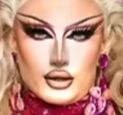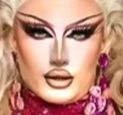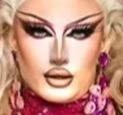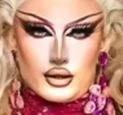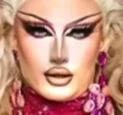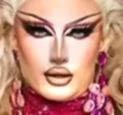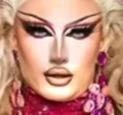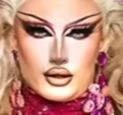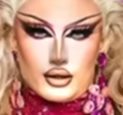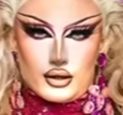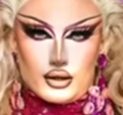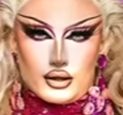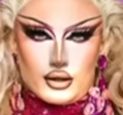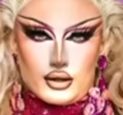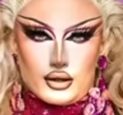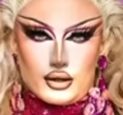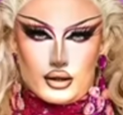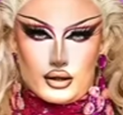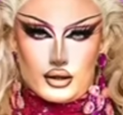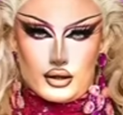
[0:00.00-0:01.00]

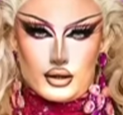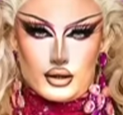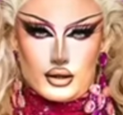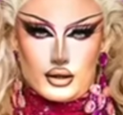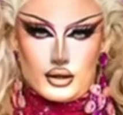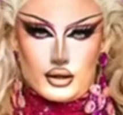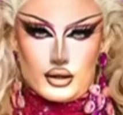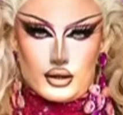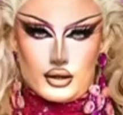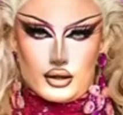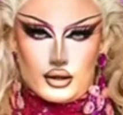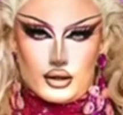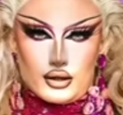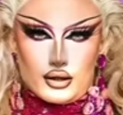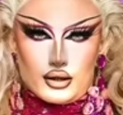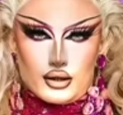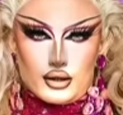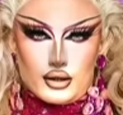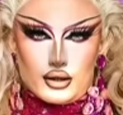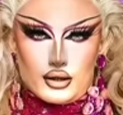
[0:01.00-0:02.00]

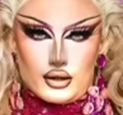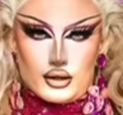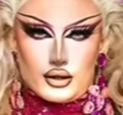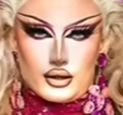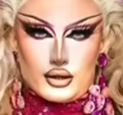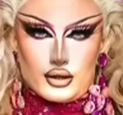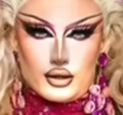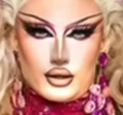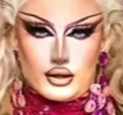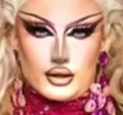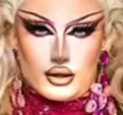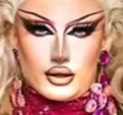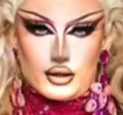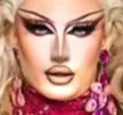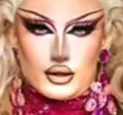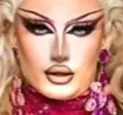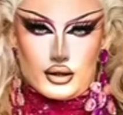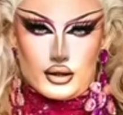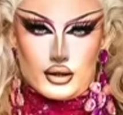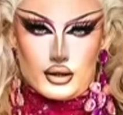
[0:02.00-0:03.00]

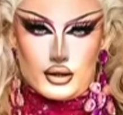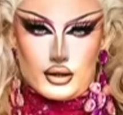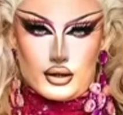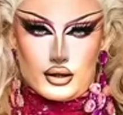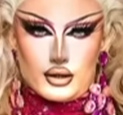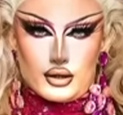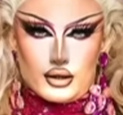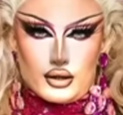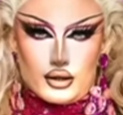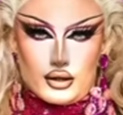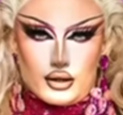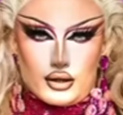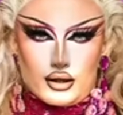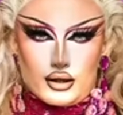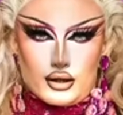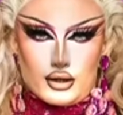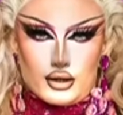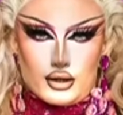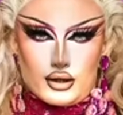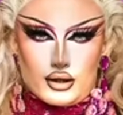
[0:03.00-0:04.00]

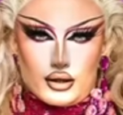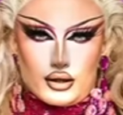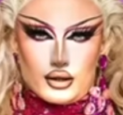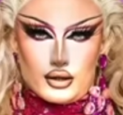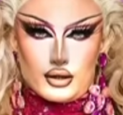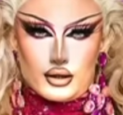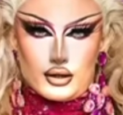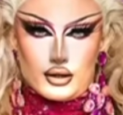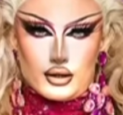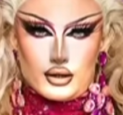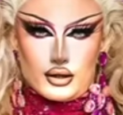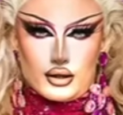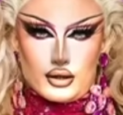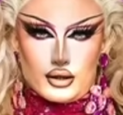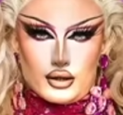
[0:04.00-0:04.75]
[no speech]